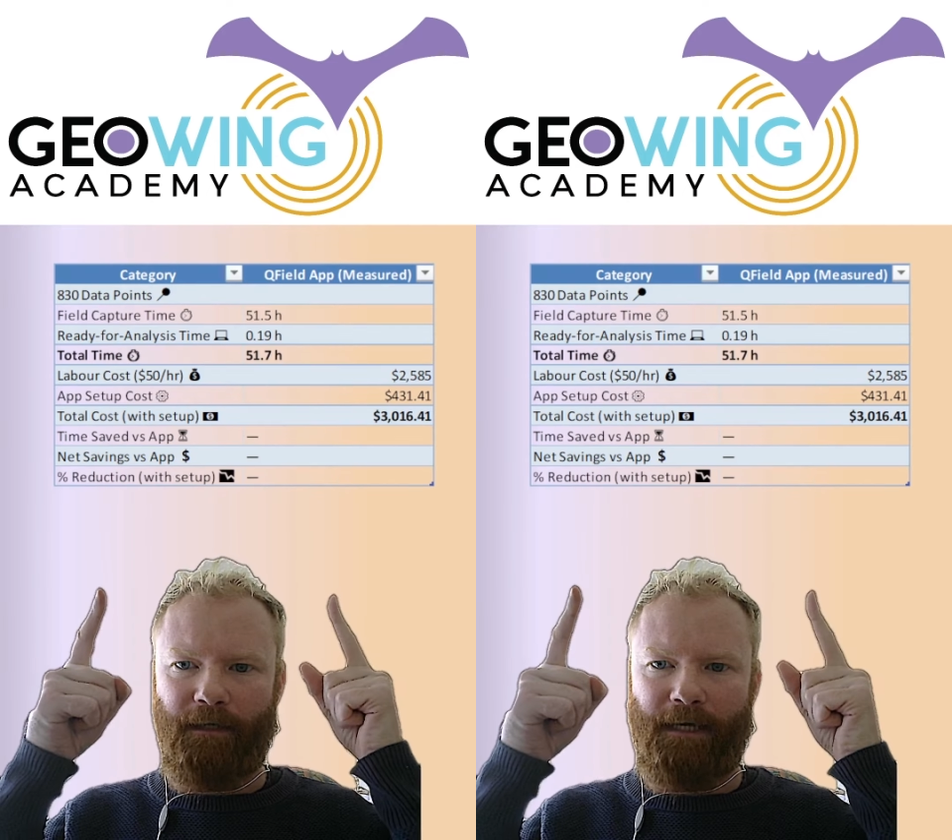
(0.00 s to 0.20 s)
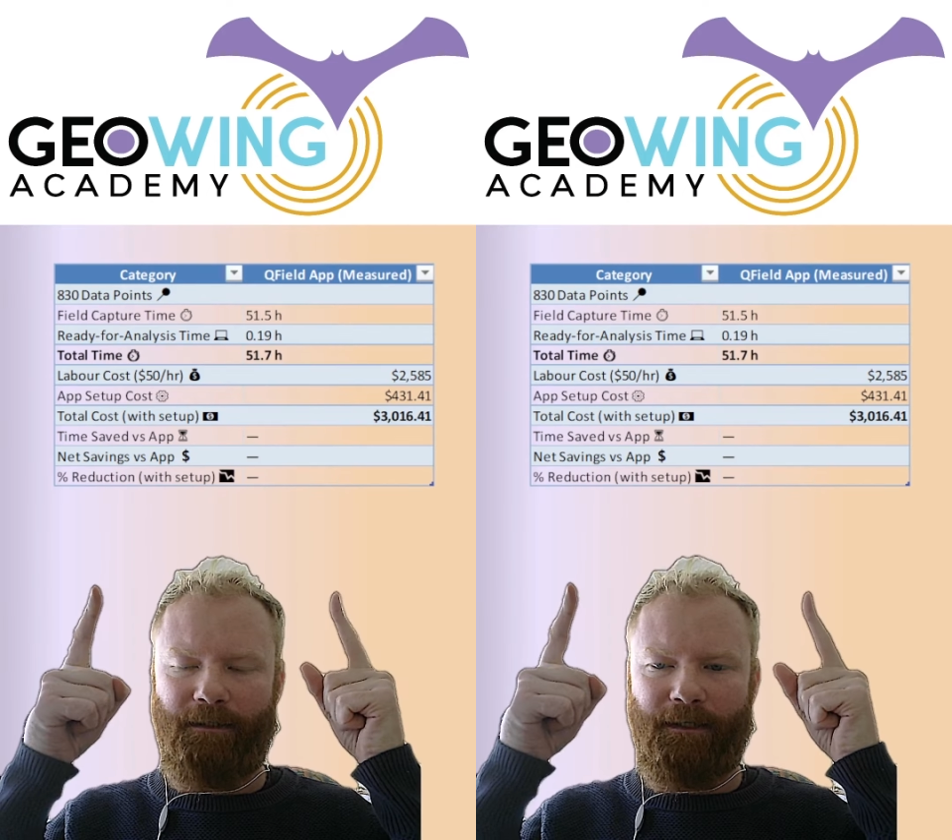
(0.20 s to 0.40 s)

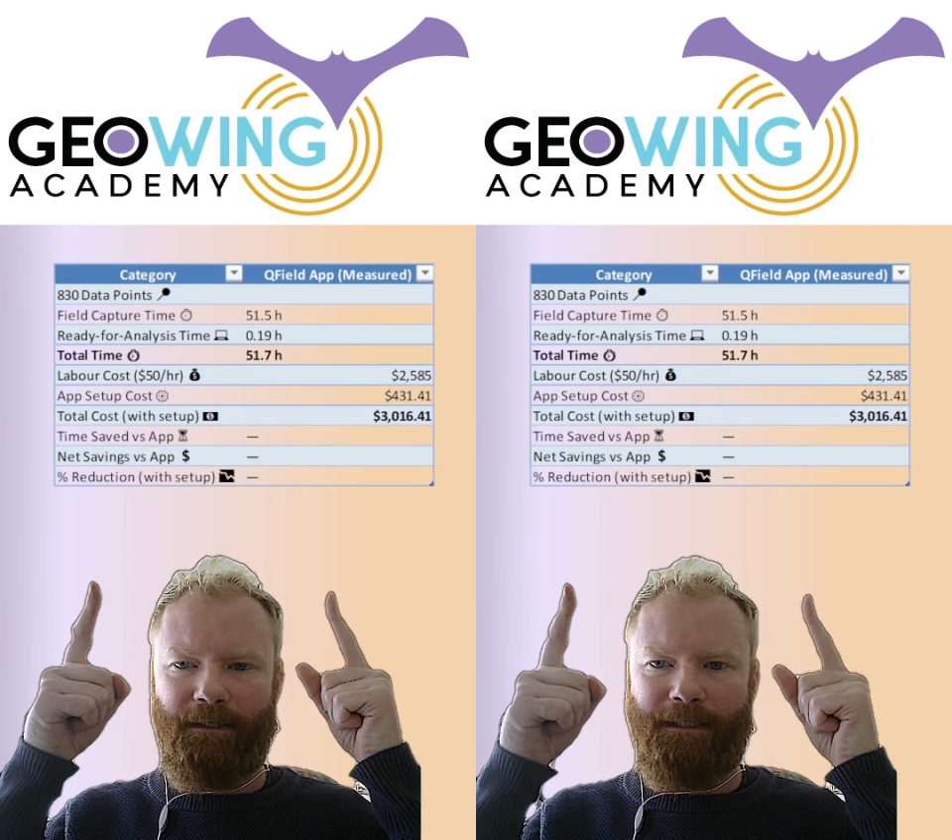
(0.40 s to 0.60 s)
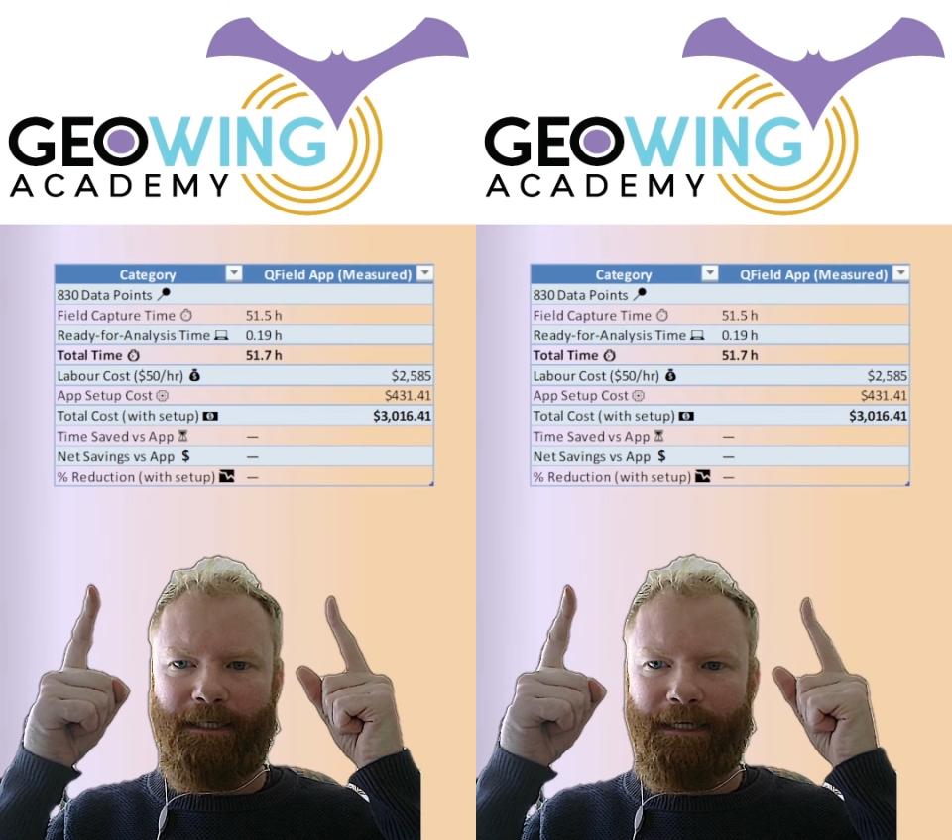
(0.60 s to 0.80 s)
So as you
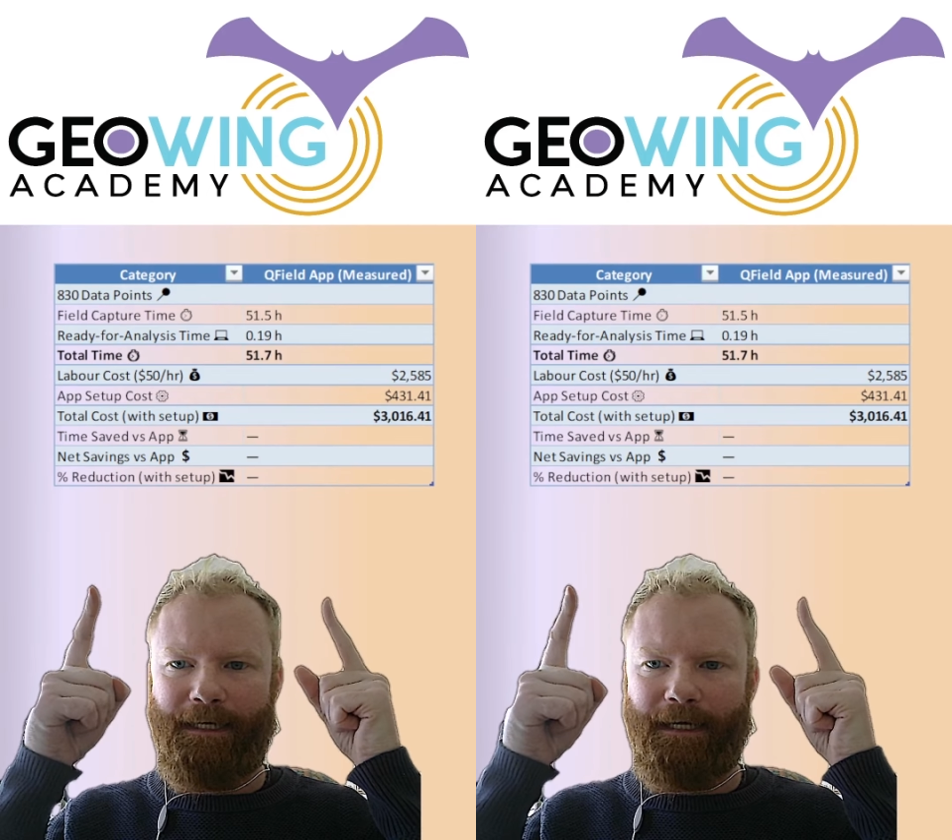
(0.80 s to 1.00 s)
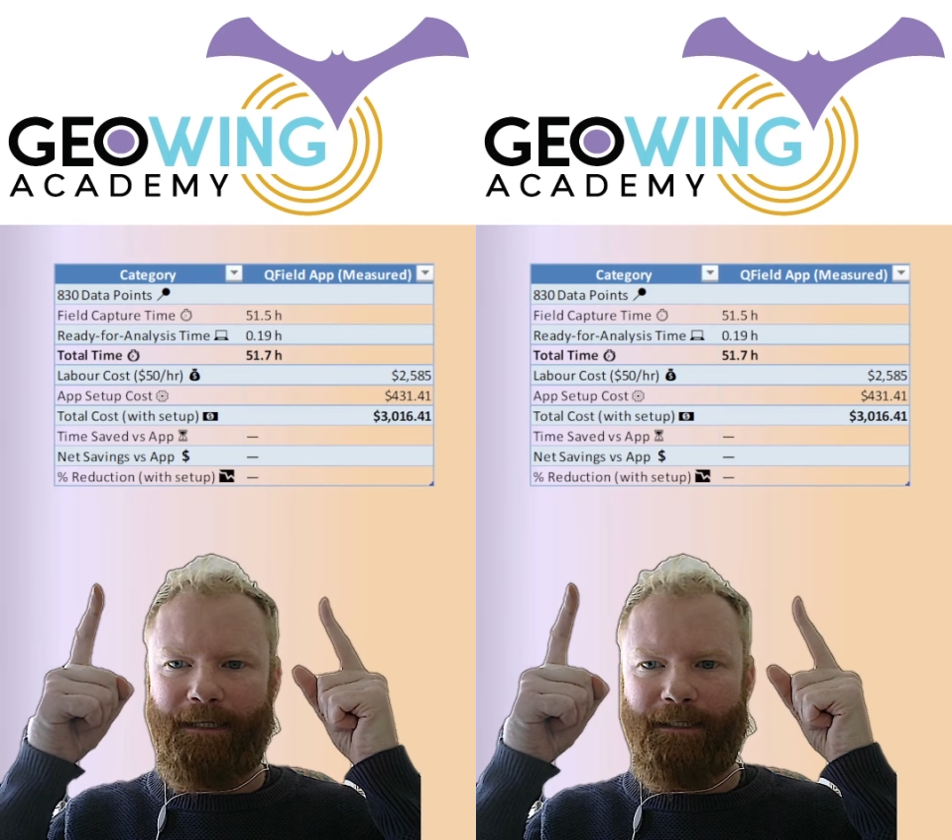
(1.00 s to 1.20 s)
can see
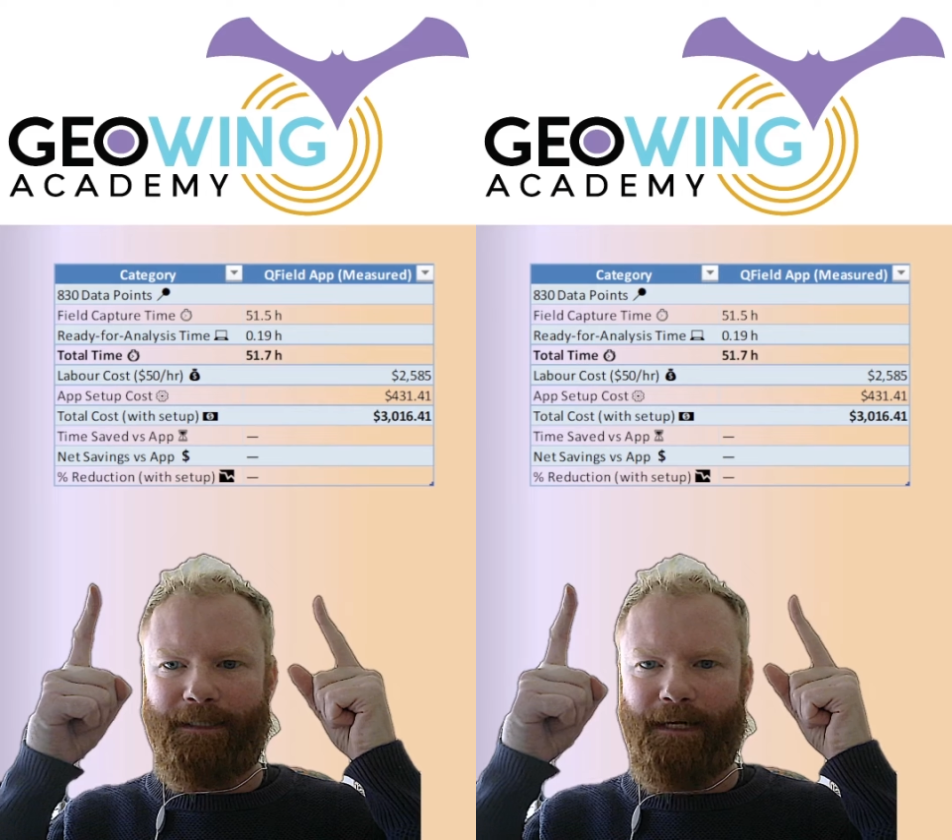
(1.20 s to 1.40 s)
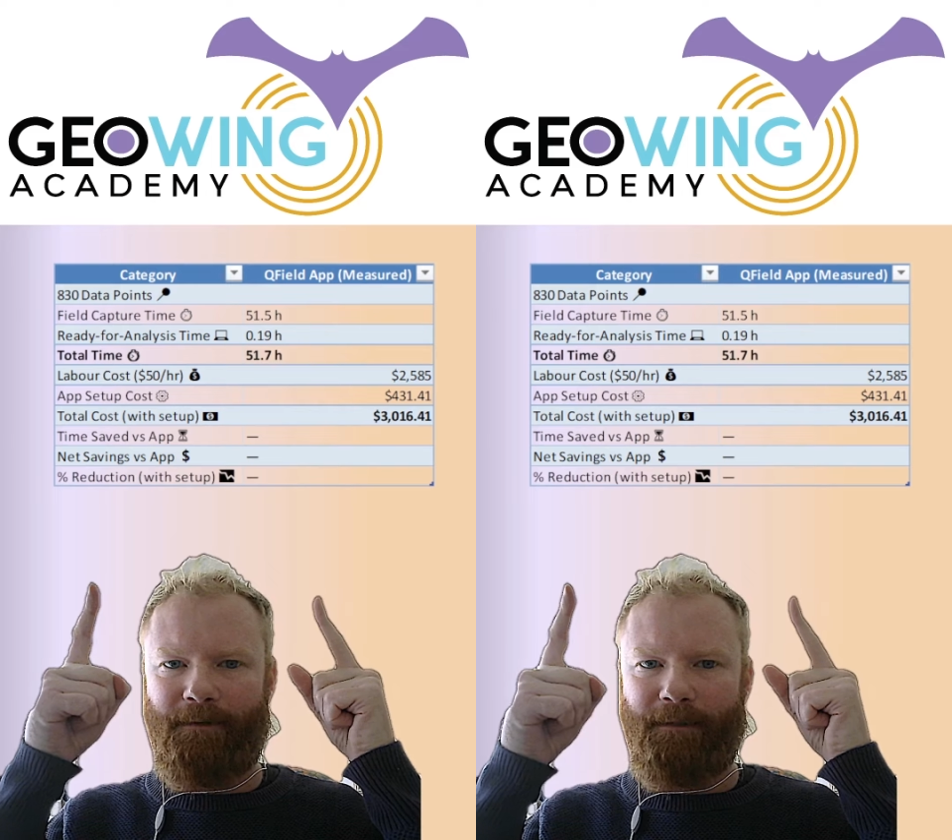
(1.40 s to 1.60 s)
here in the
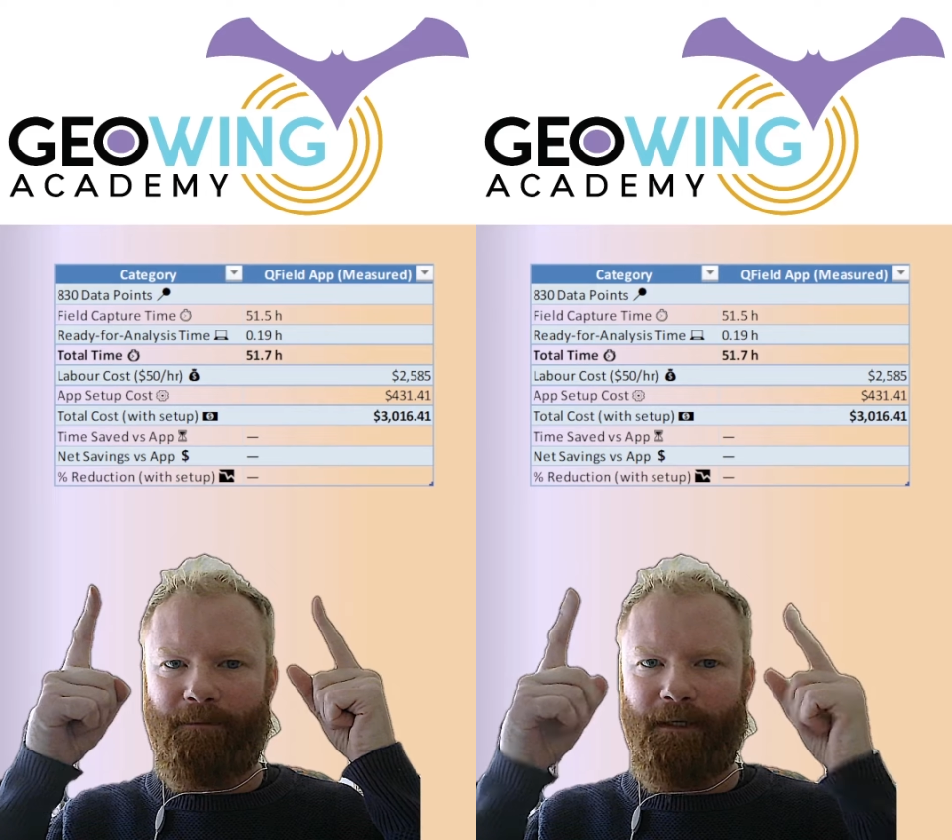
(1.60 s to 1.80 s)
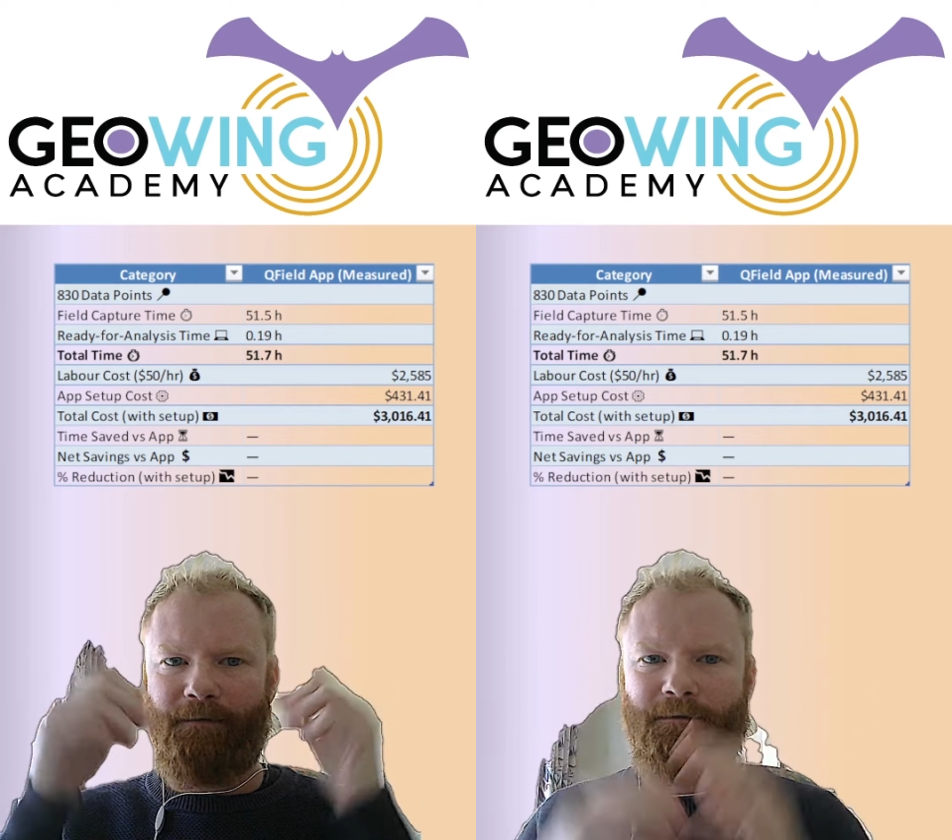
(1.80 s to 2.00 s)
table
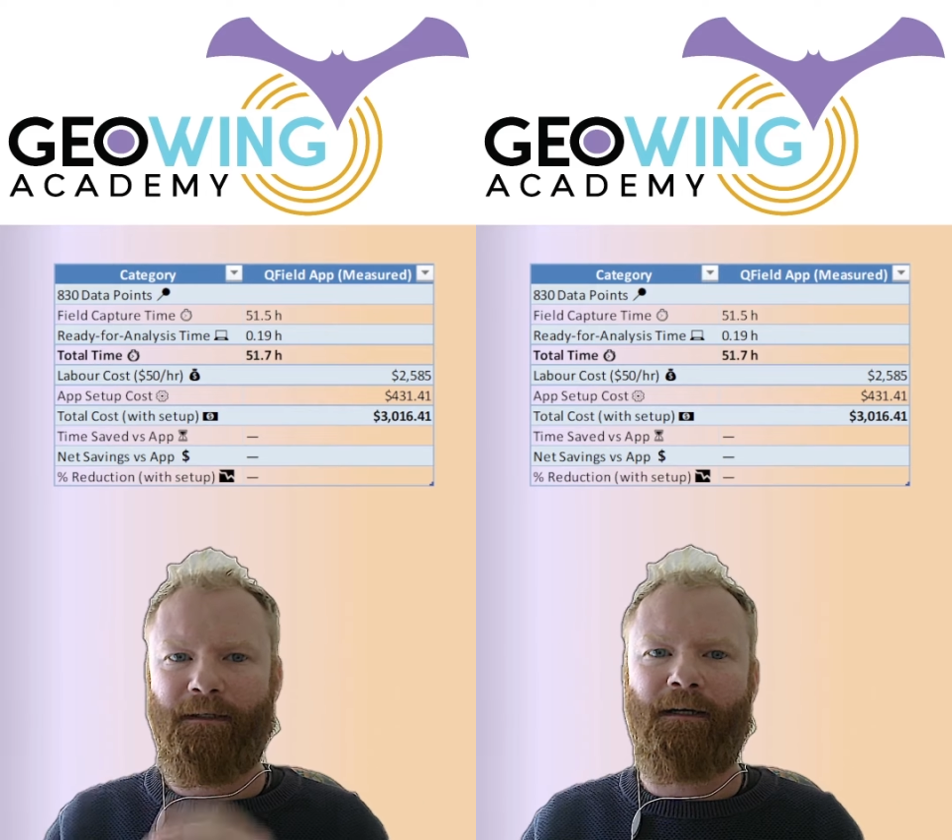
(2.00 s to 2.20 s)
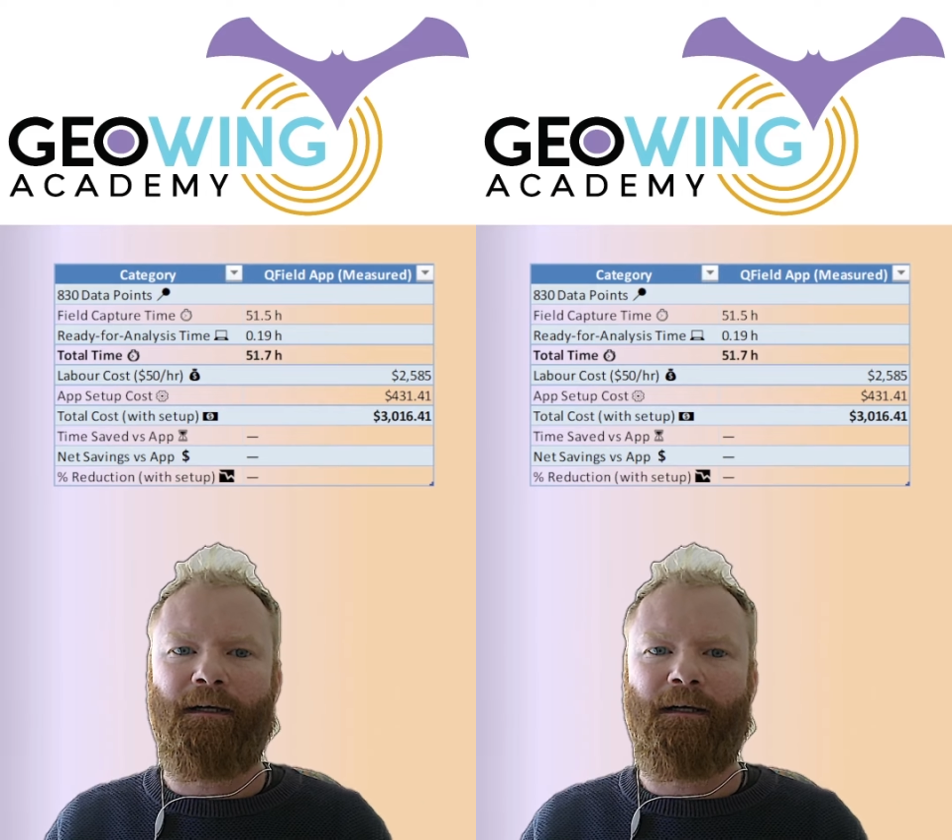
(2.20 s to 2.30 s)
above,